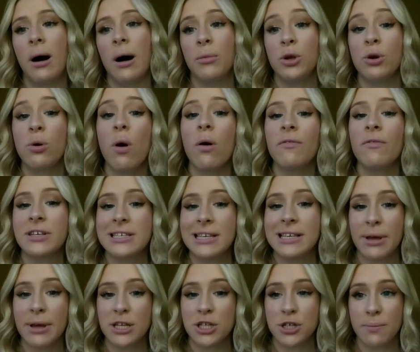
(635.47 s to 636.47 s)
you obviously
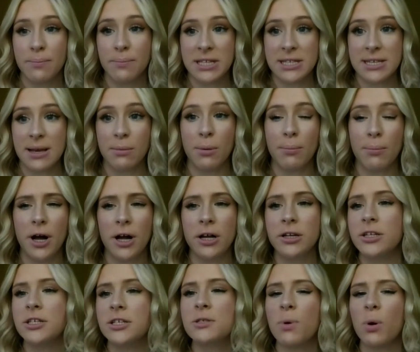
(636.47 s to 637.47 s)
mentioned Midsummer
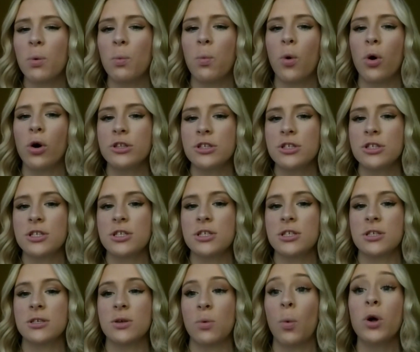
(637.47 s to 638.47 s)
Murders, but
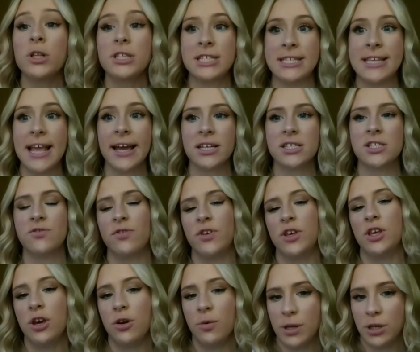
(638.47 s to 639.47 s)
what's next for
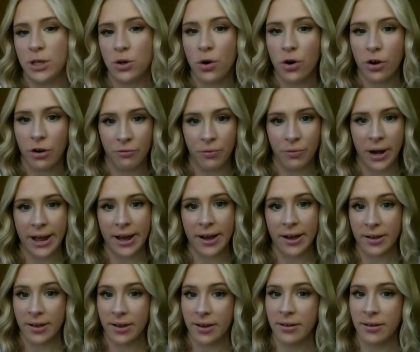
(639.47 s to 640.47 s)
you in your career?